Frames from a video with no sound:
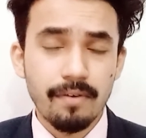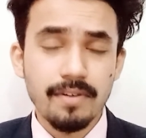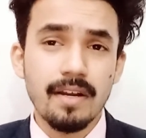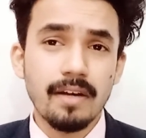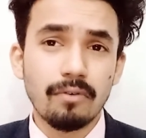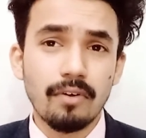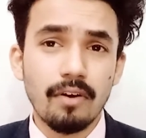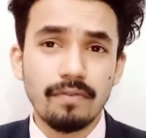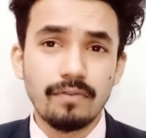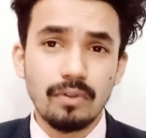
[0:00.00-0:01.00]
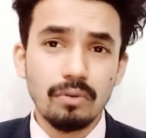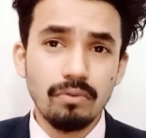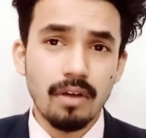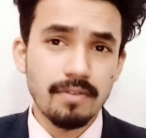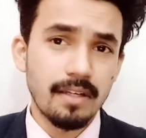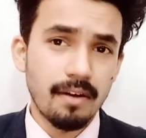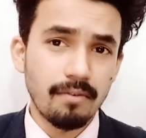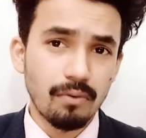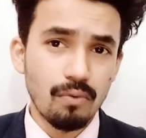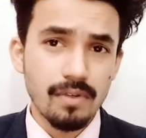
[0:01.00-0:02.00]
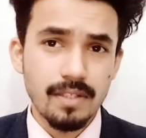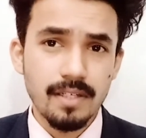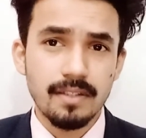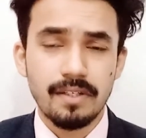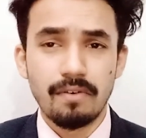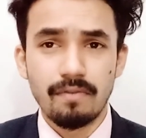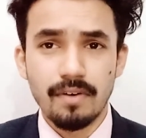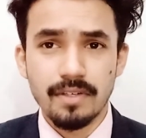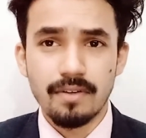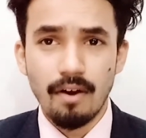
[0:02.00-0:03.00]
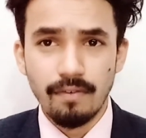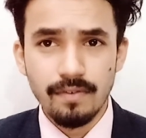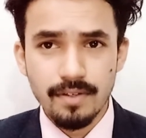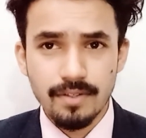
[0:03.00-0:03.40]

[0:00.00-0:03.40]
there are total of 2000 around courses that university offers.